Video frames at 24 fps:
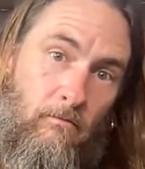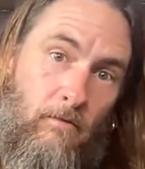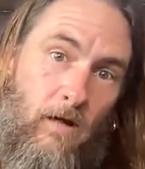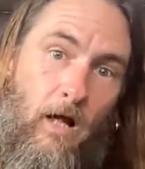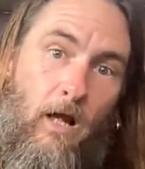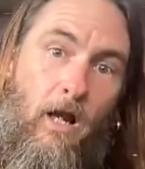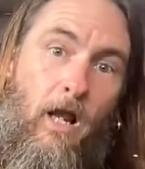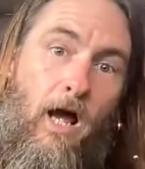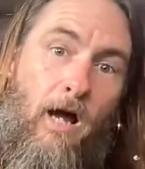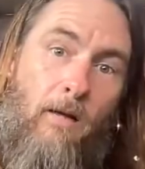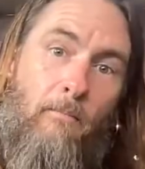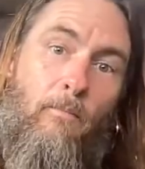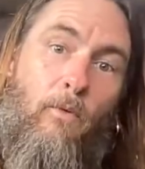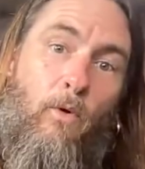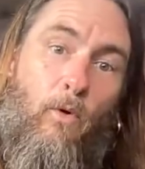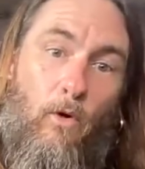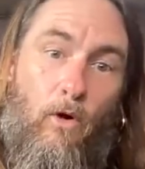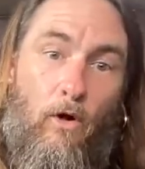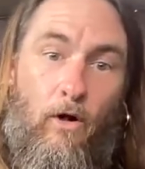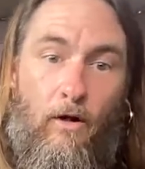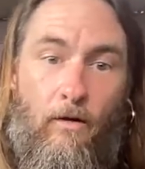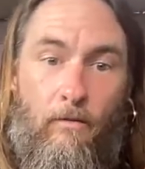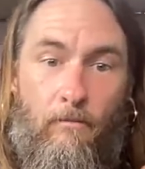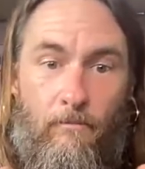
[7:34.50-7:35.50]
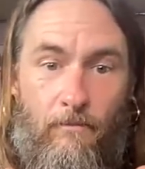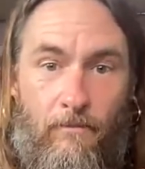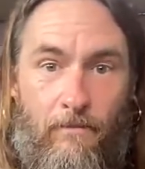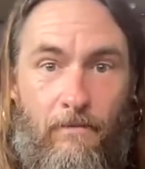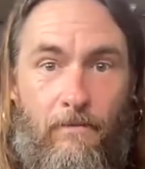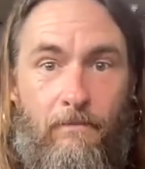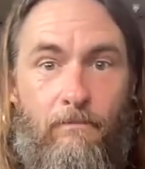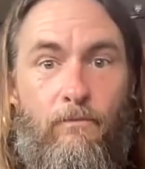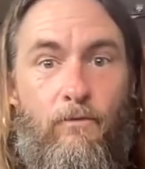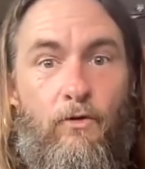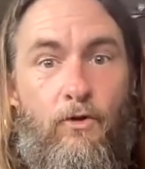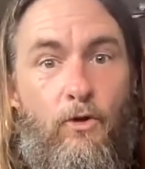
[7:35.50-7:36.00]
a lot more
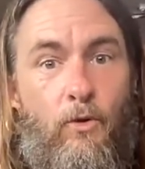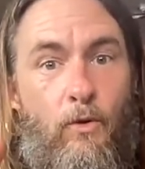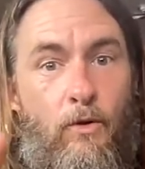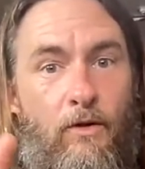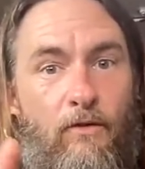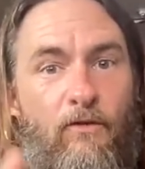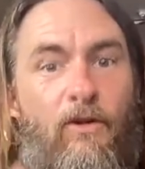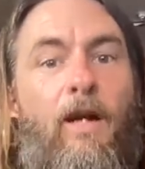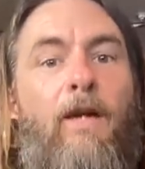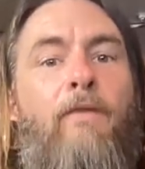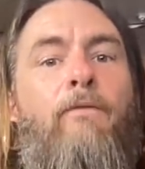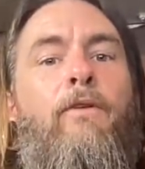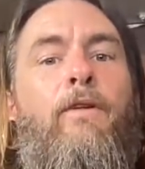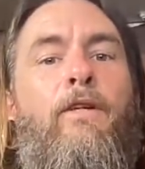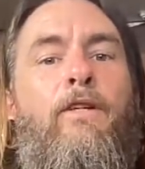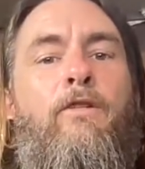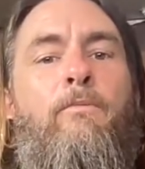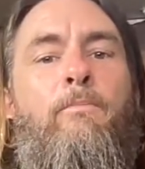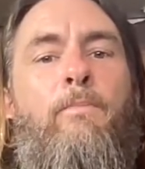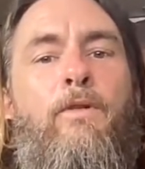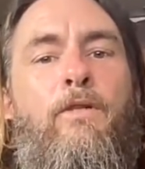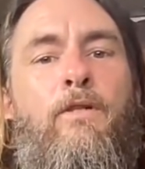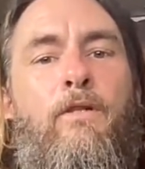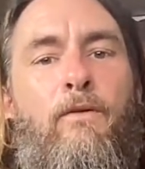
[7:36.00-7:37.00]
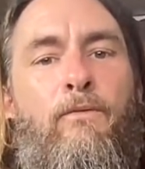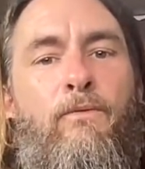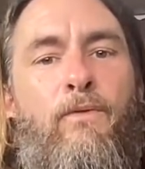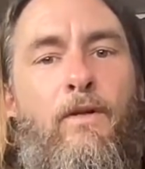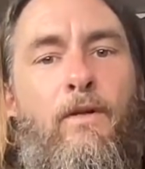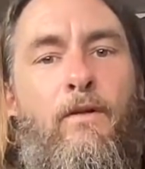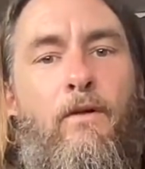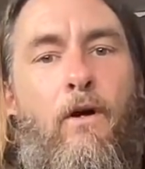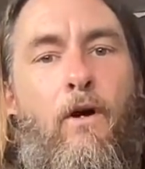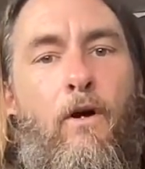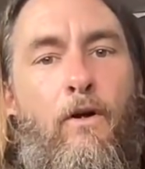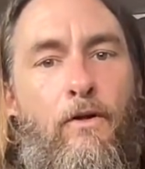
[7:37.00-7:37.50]
sort of heavily
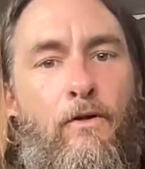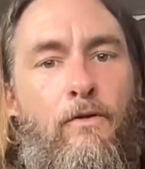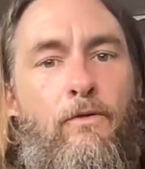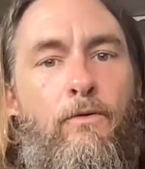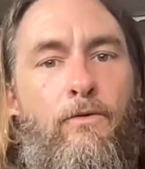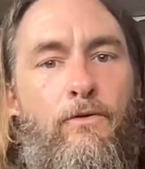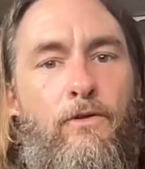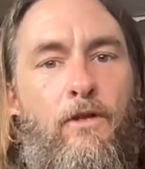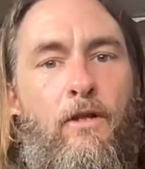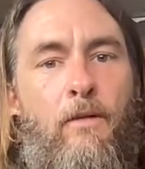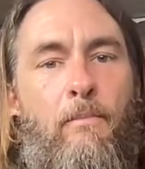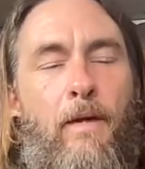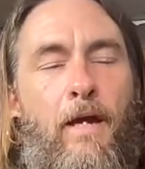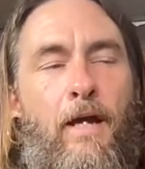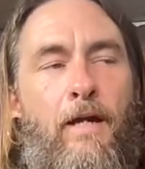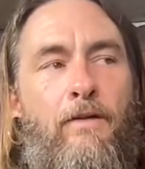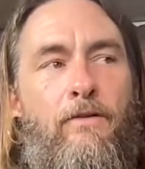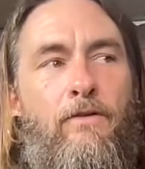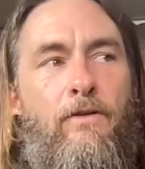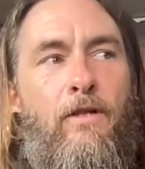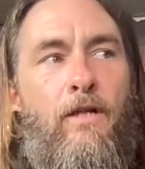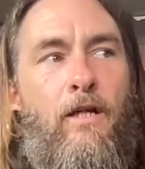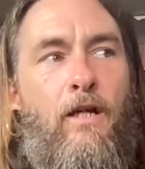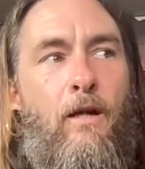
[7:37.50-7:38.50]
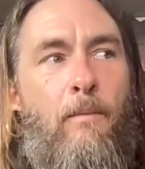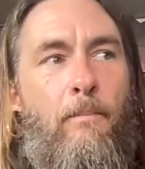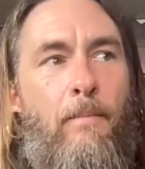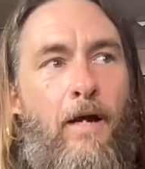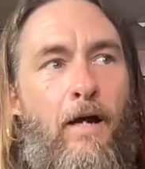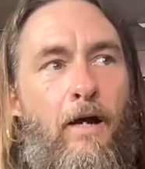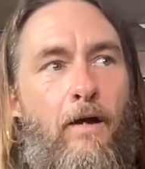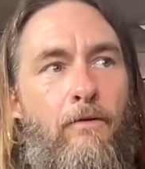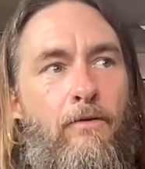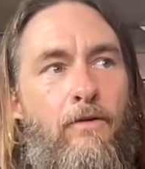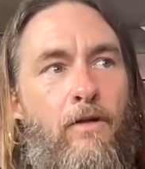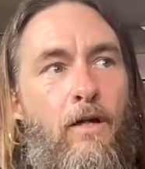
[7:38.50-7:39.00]
specific articles in the magazine
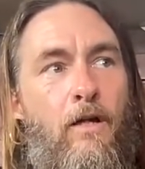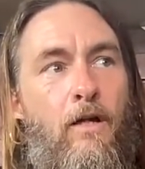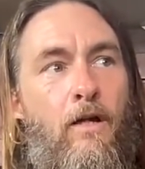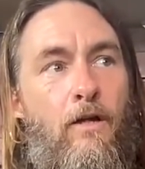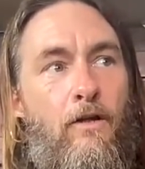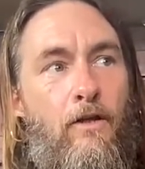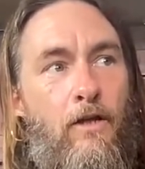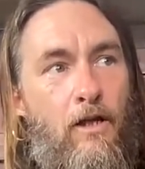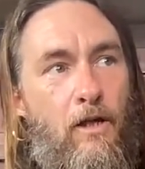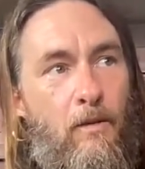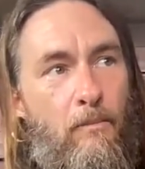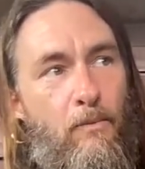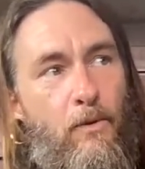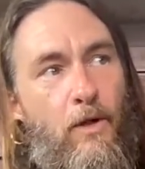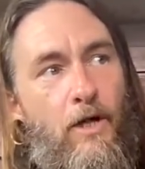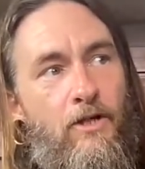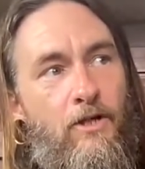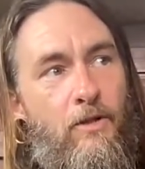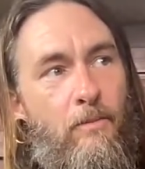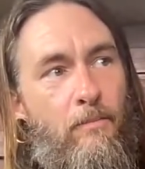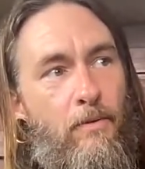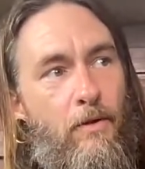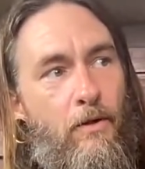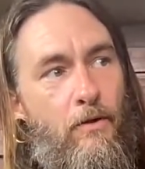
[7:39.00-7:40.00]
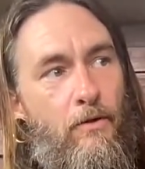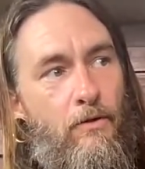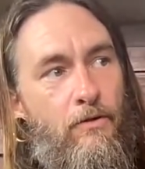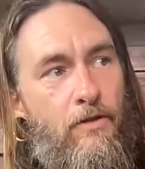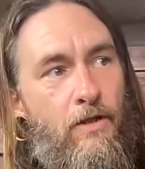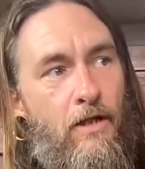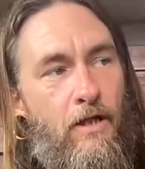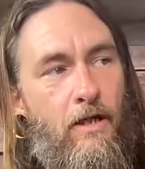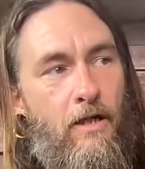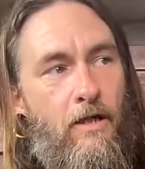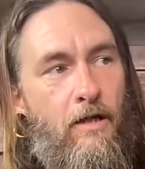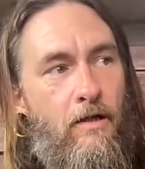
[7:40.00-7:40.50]
about the compression
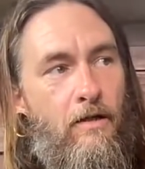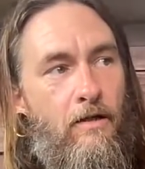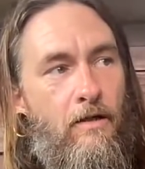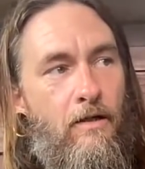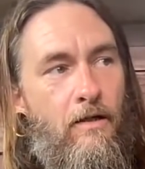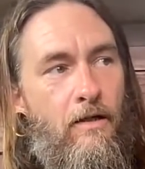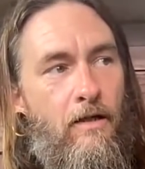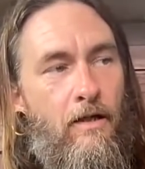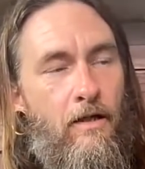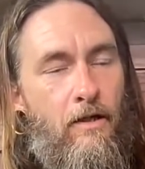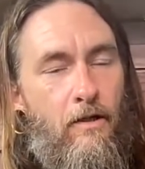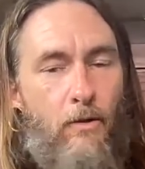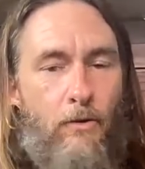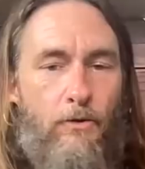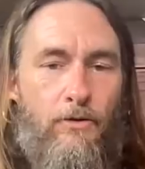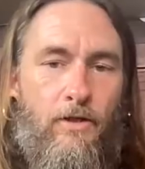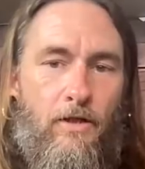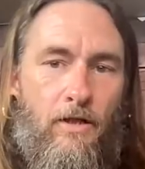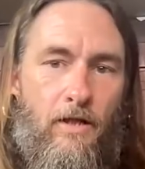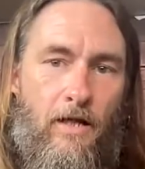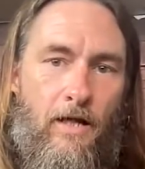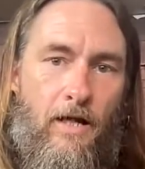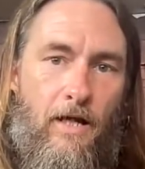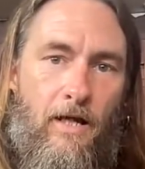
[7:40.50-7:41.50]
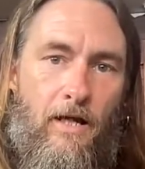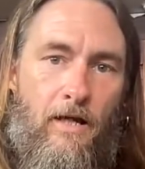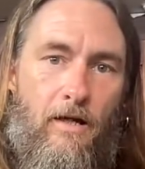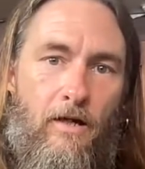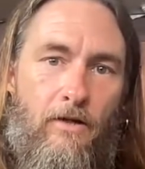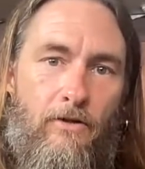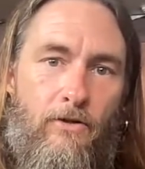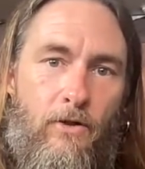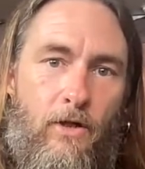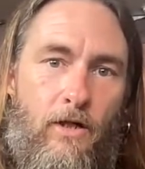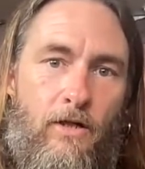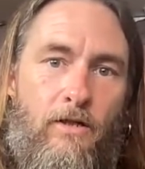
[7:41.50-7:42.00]
post and enclosing the head
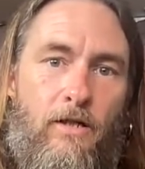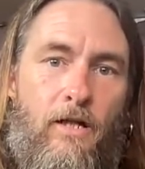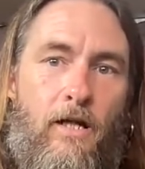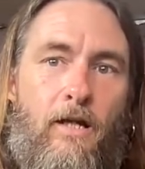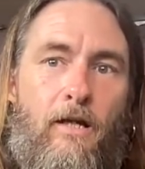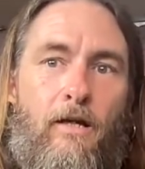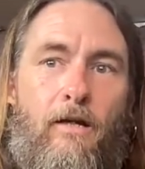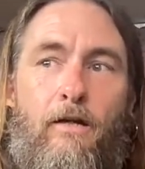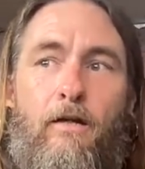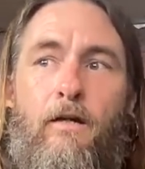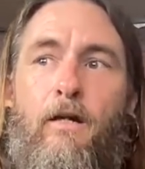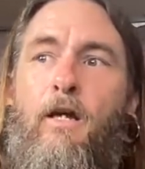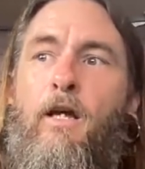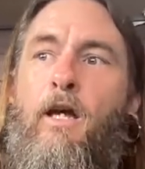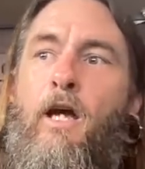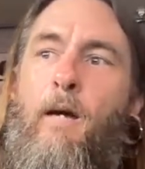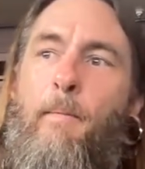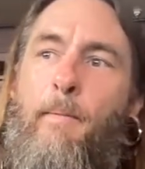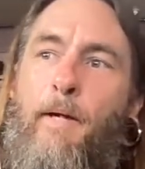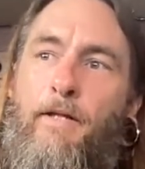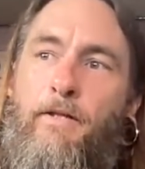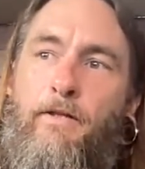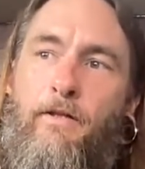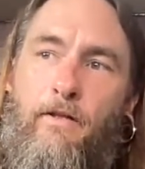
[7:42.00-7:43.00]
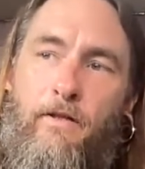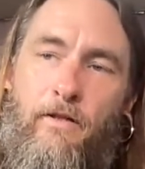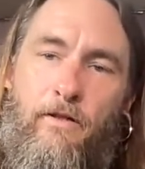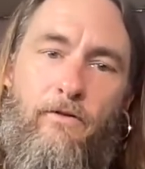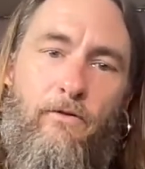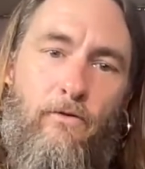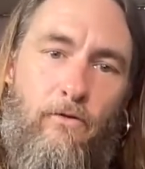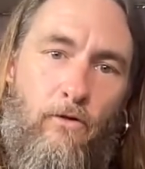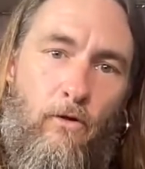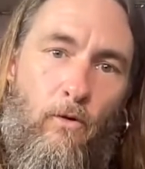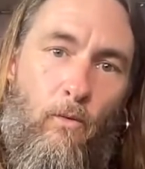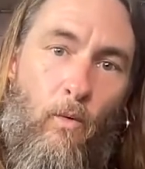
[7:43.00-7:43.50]
on Triteia, about the
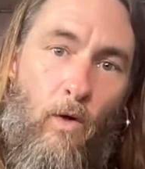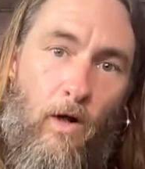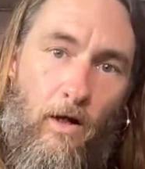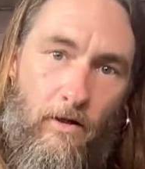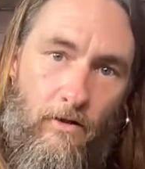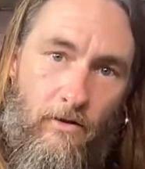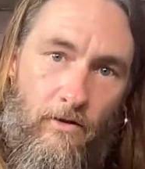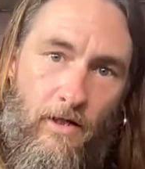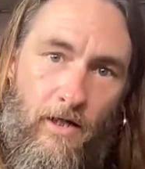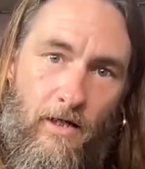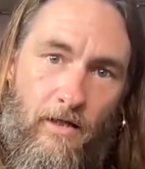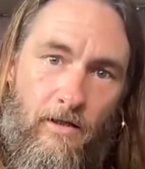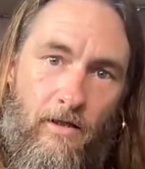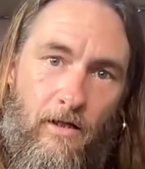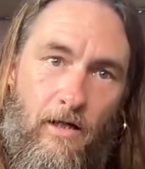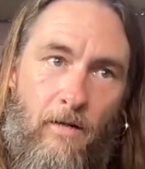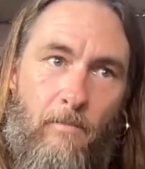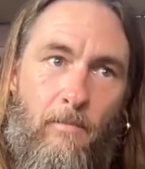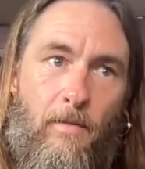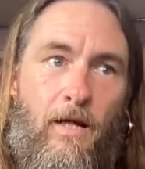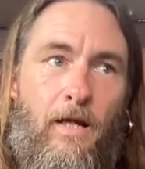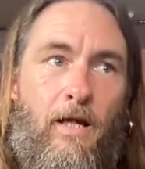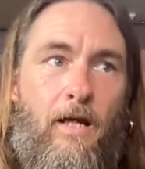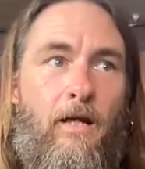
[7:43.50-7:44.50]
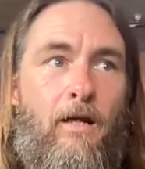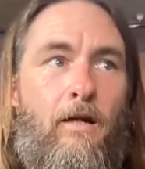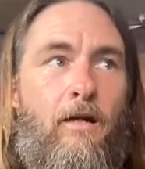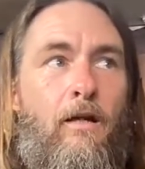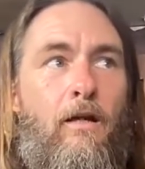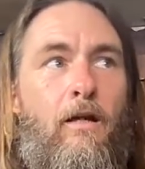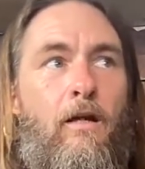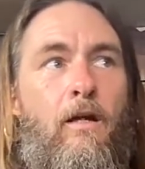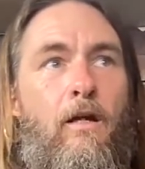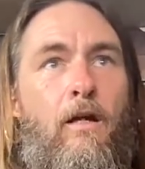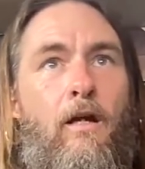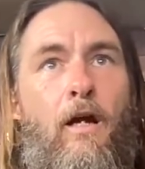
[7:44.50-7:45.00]
integral water tank that I made,
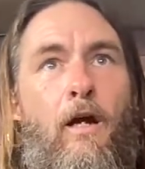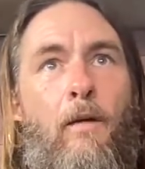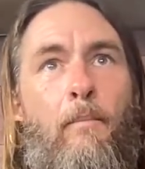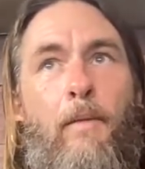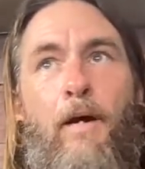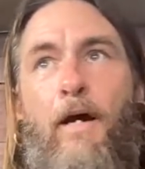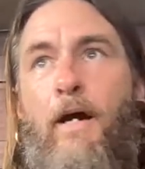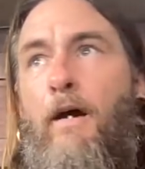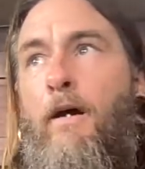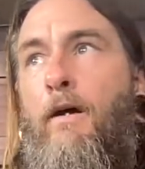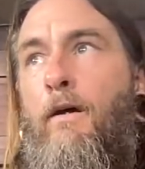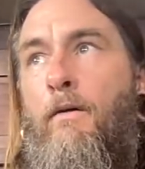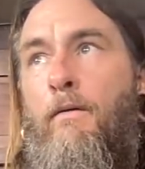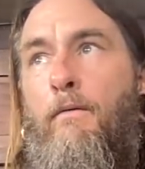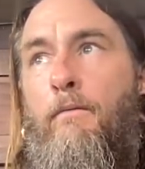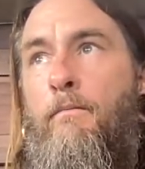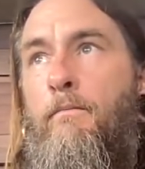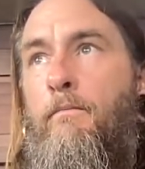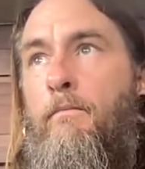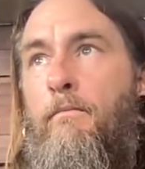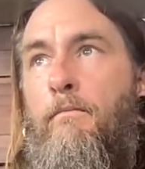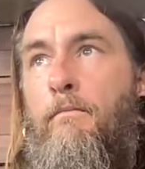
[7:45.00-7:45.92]
about